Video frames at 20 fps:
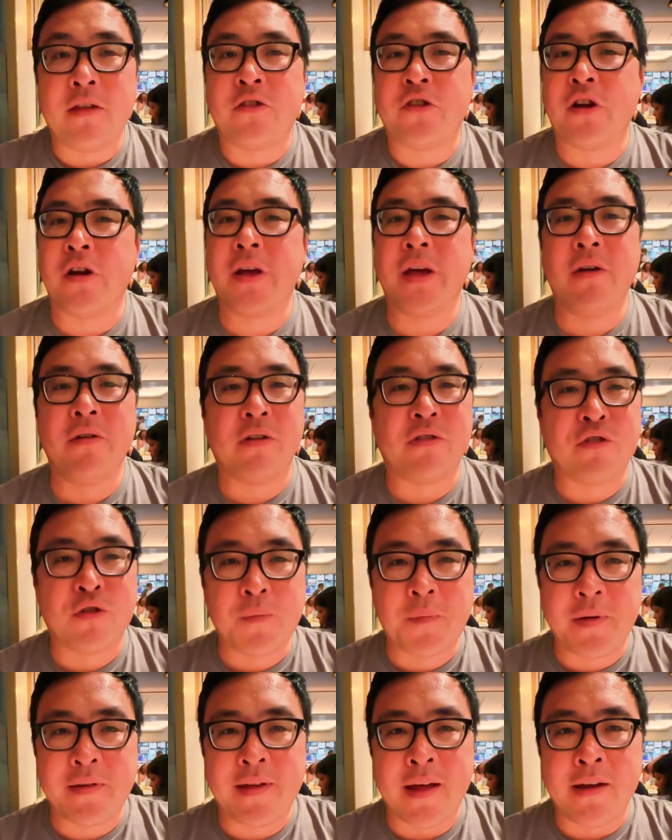turkey was
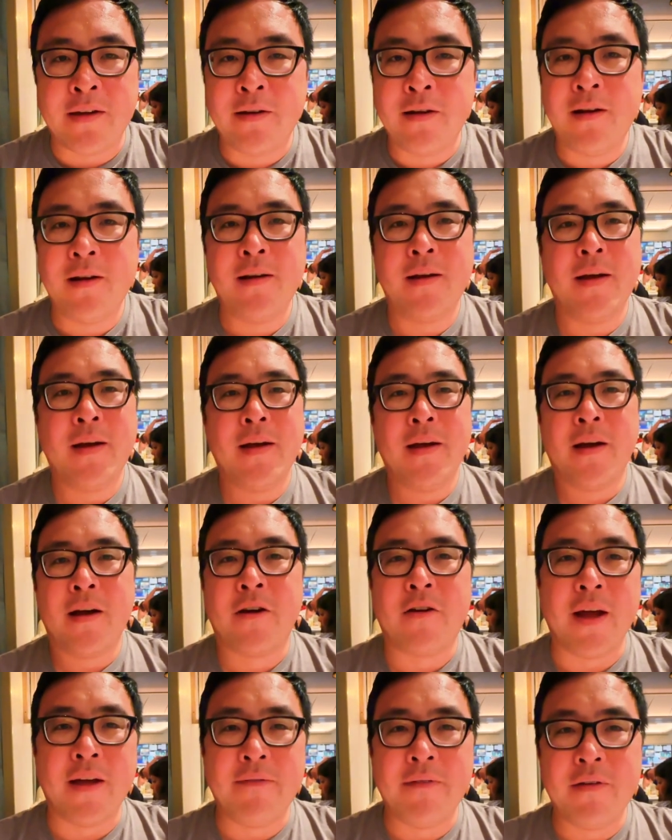super tender,
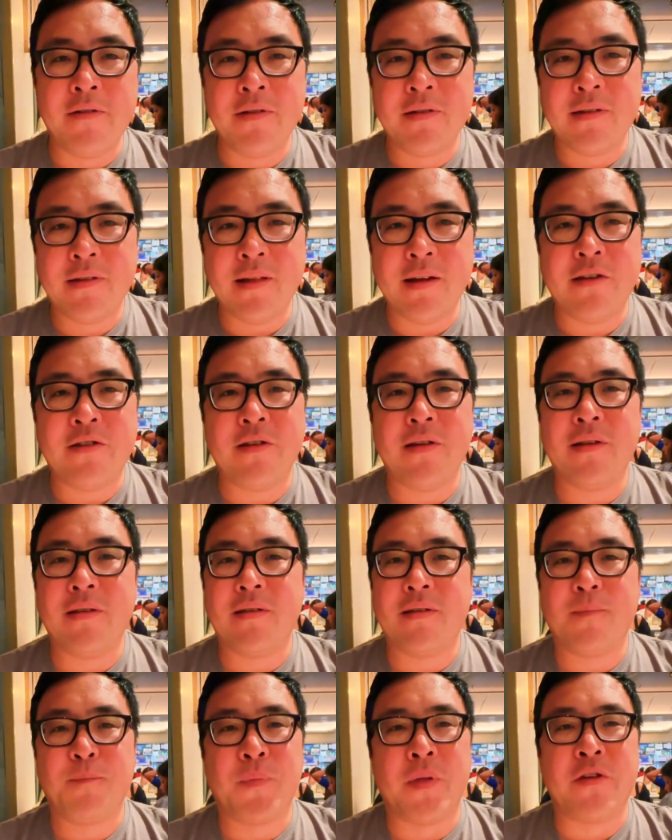gravy was
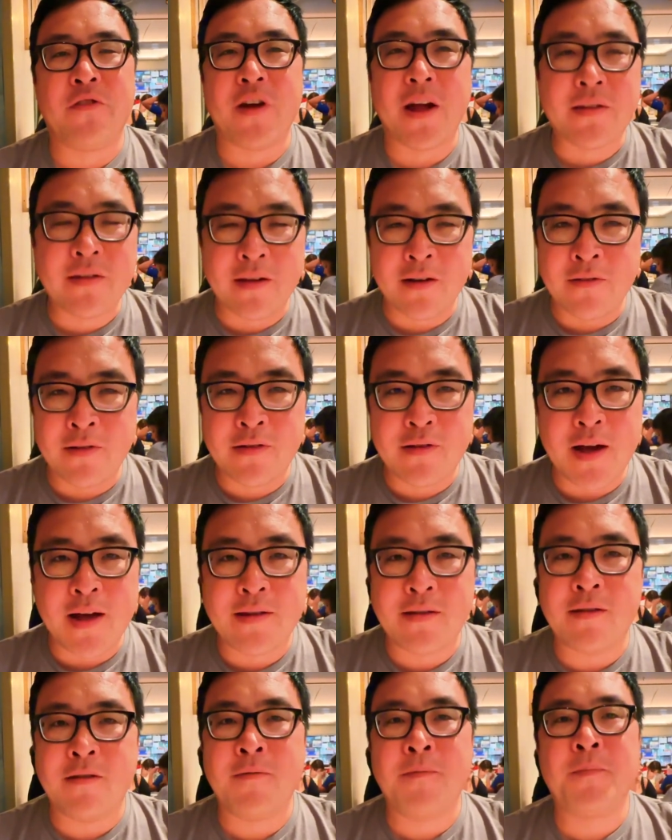delicious, the dressing was
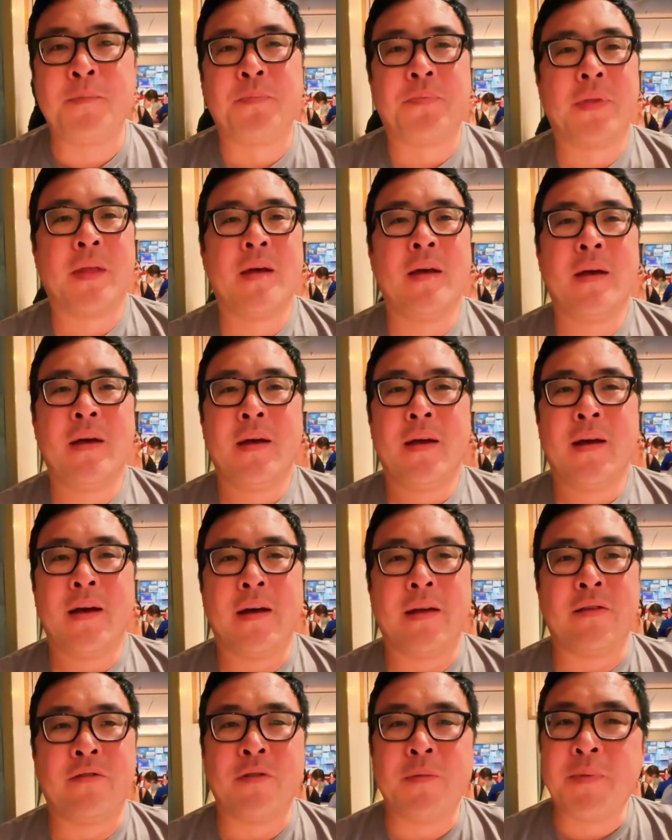awesome.
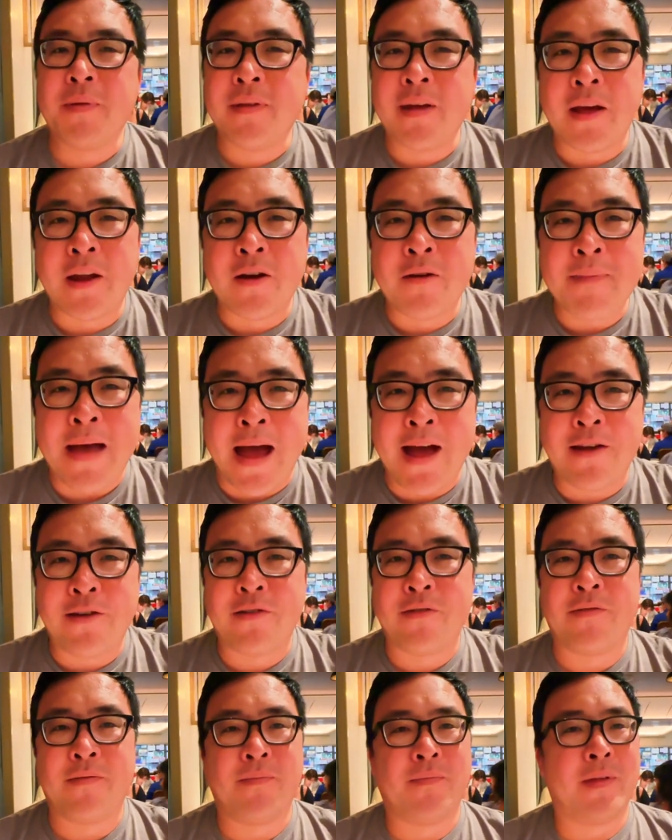The sweet potato mash
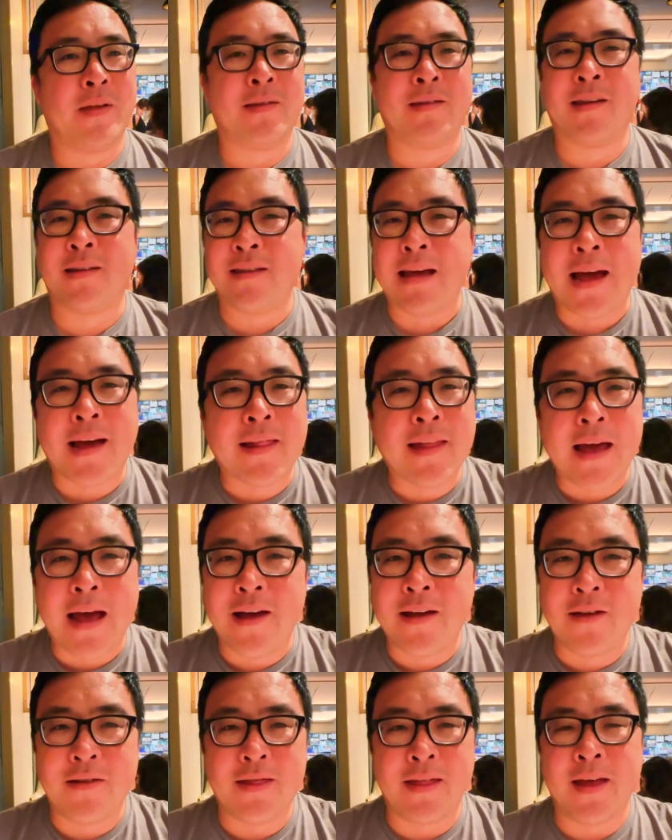is exactly how
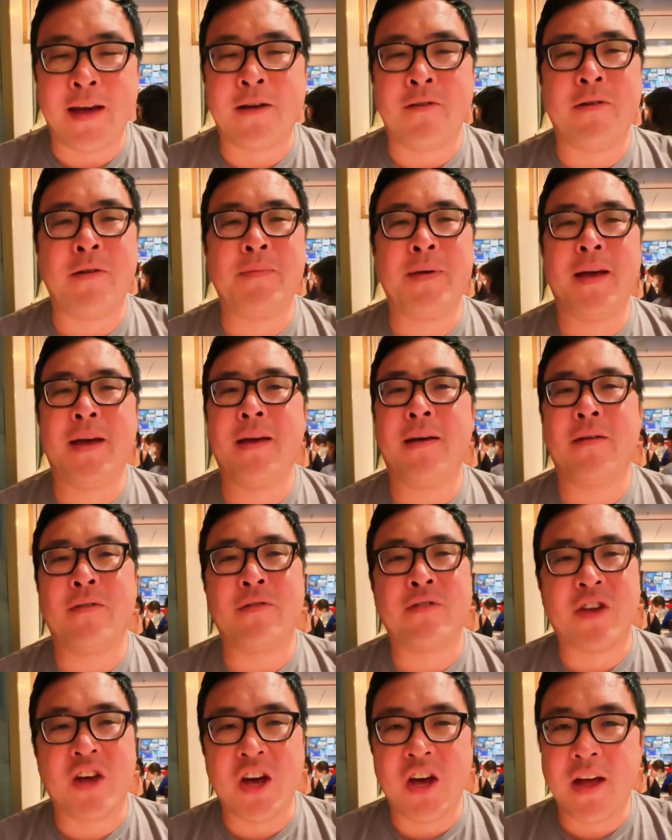you think it would be. It
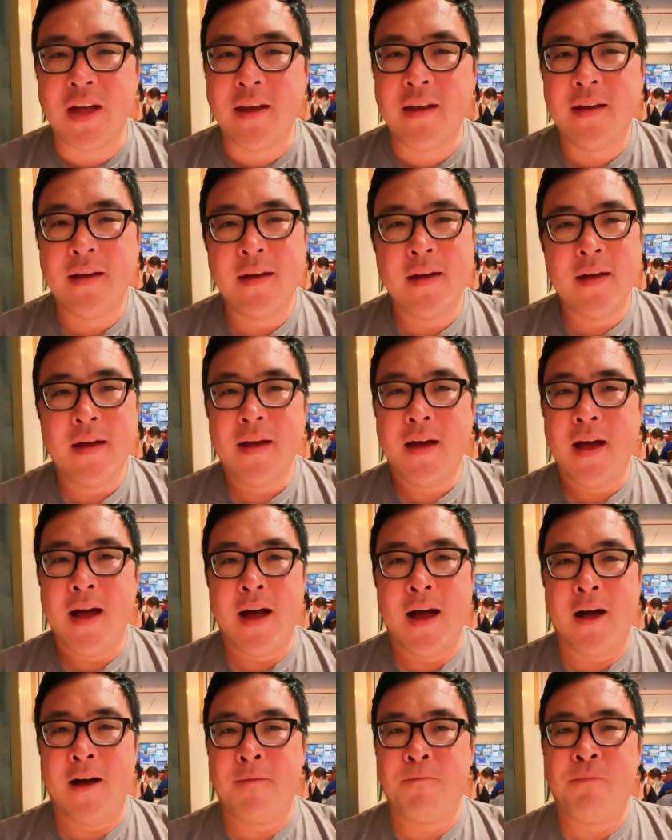was good.
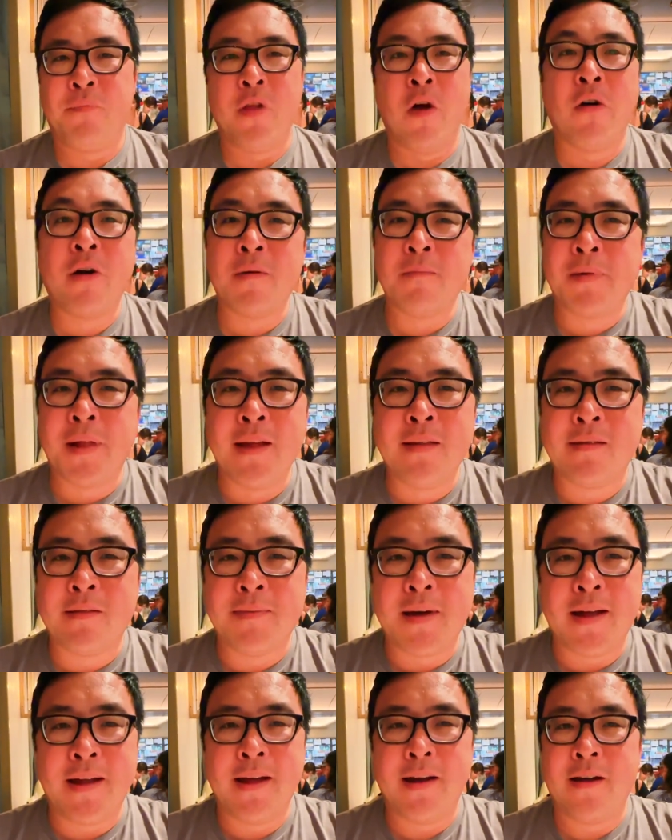Um, no complaints
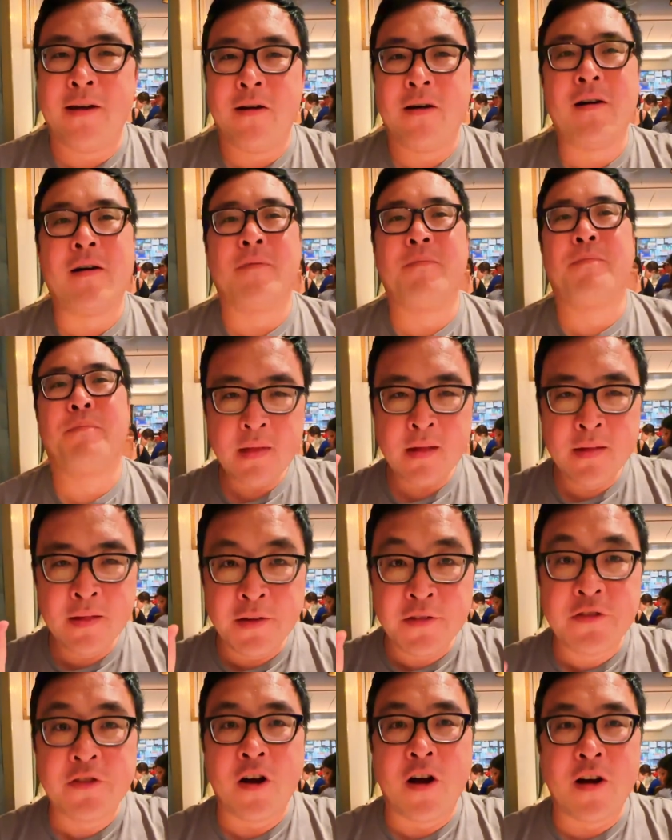about it at all. The
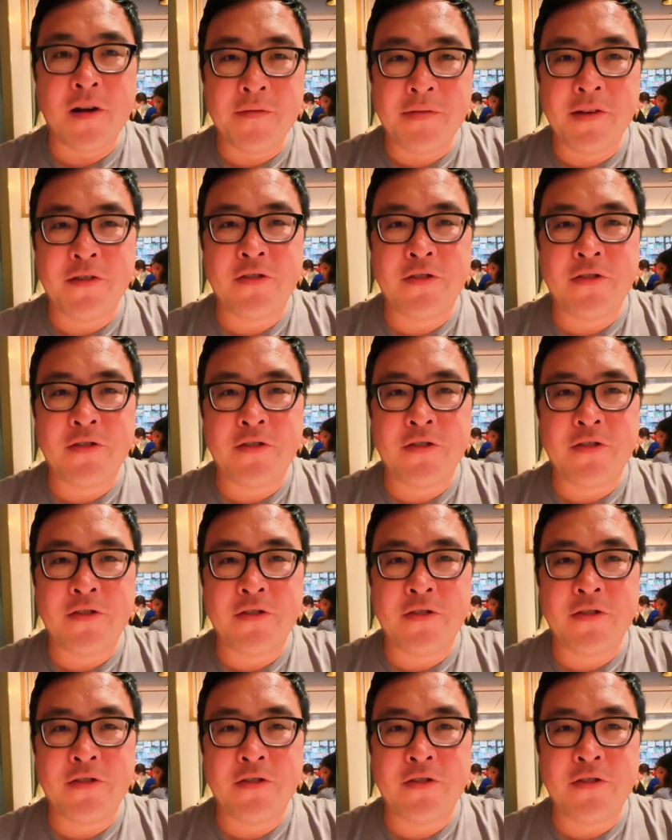star of the